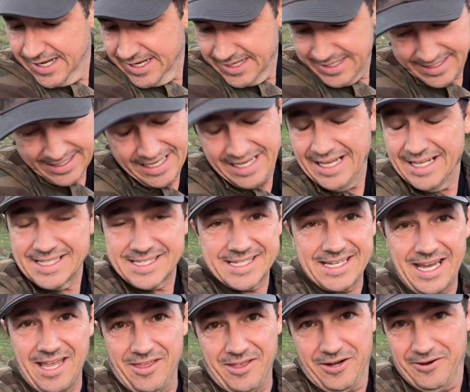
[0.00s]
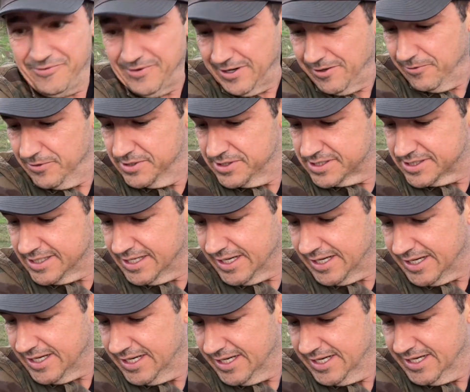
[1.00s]
I can't say that if I was,
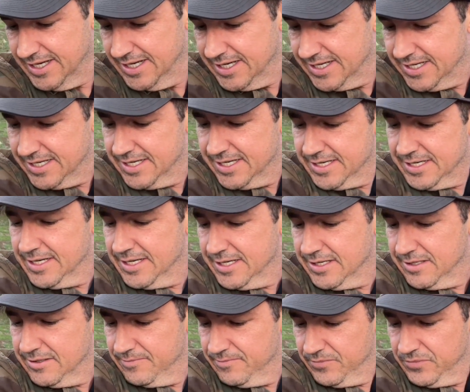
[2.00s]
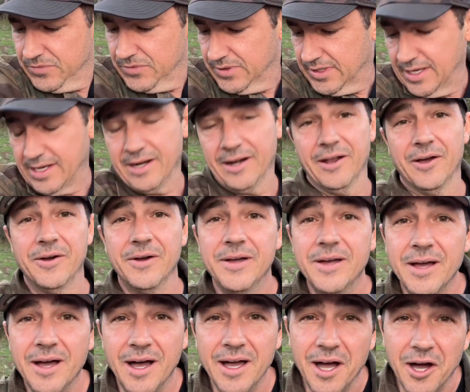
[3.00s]
uh, I don't know,
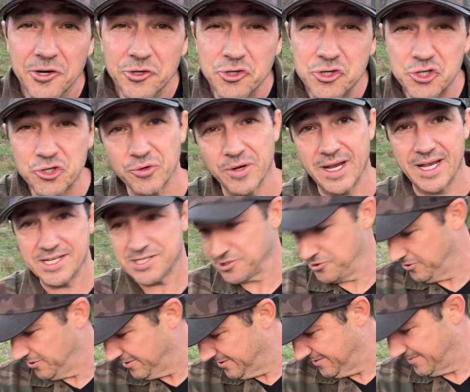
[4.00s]
under stress or